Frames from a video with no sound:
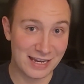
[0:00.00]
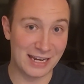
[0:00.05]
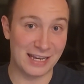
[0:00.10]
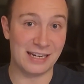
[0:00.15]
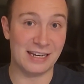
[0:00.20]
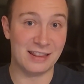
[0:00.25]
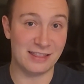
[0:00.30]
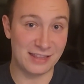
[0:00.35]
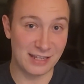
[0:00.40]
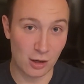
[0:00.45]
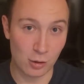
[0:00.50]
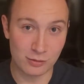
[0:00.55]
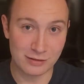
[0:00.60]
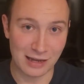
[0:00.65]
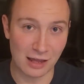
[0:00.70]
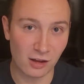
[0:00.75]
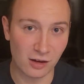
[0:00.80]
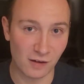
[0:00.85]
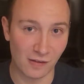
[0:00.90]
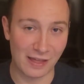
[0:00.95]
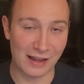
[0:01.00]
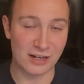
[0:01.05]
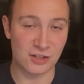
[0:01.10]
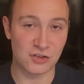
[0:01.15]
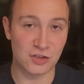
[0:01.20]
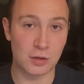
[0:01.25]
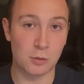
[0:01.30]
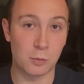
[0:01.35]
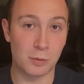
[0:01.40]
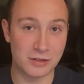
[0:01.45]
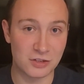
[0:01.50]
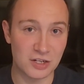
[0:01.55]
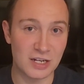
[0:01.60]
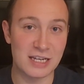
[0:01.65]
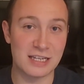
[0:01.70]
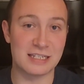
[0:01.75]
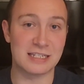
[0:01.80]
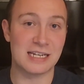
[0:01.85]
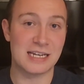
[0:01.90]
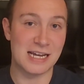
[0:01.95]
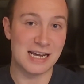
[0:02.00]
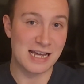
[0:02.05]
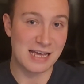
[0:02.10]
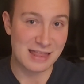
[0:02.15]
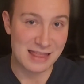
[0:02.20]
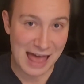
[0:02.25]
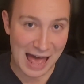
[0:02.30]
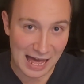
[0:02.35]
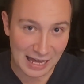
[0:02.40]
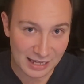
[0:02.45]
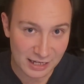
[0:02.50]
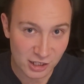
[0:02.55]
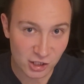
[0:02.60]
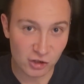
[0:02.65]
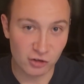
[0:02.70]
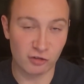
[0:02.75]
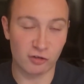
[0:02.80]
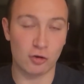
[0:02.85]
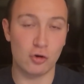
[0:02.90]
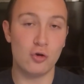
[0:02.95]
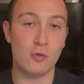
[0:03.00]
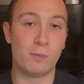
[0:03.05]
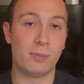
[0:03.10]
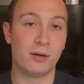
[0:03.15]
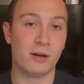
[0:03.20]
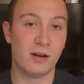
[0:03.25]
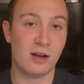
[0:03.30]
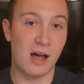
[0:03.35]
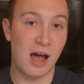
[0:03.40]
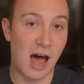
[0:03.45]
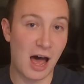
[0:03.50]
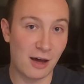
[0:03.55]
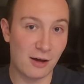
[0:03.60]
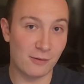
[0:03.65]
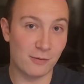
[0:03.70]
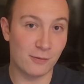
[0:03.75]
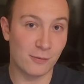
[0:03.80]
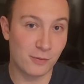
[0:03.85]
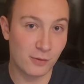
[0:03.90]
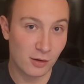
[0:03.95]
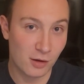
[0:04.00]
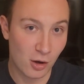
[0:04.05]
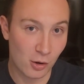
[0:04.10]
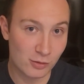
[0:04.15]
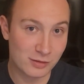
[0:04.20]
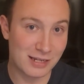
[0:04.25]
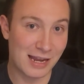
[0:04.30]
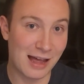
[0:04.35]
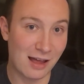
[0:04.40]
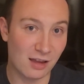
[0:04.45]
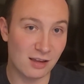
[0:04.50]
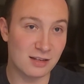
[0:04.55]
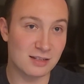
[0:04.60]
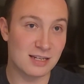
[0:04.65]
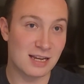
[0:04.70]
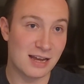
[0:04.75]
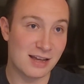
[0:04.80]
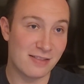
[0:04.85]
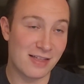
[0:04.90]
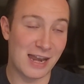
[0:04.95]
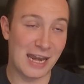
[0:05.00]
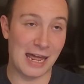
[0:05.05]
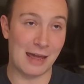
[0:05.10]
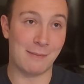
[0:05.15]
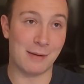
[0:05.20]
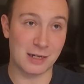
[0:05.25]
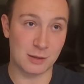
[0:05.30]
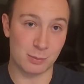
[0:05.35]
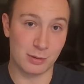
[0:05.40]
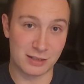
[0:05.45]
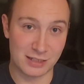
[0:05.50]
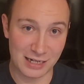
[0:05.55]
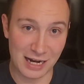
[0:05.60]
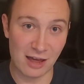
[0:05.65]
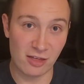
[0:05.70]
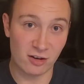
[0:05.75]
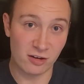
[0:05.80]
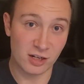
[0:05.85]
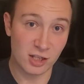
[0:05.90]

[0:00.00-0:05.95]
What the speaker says: in the hotel collection, which is that group of hotels that Amex put together.